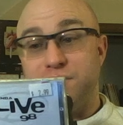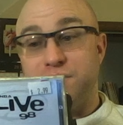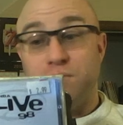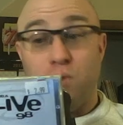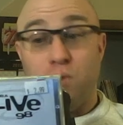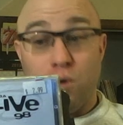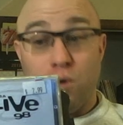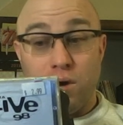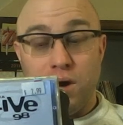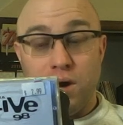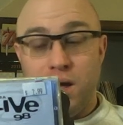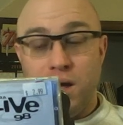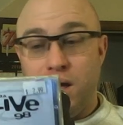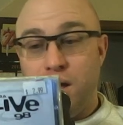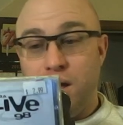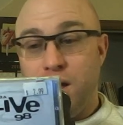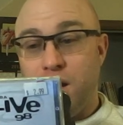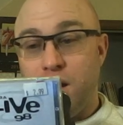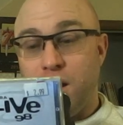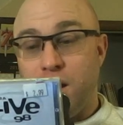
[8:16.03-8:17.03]
and more.
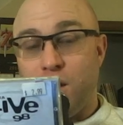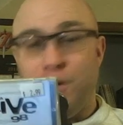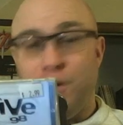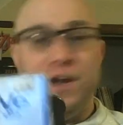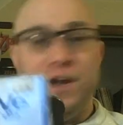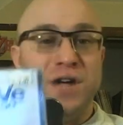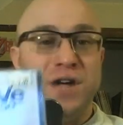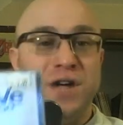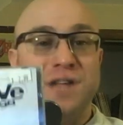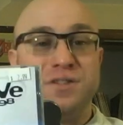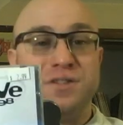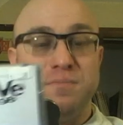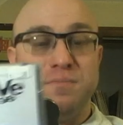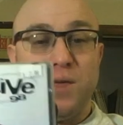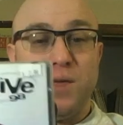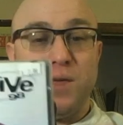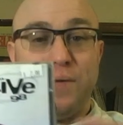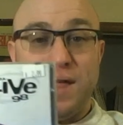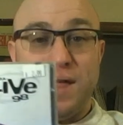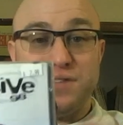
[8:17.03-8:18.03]
Ernie Johnson,
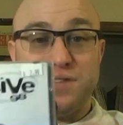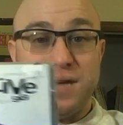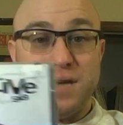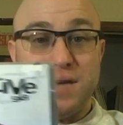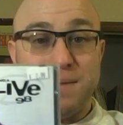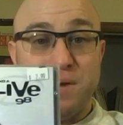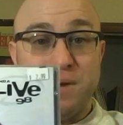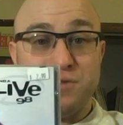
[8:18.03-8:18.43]
by the way, that's the name I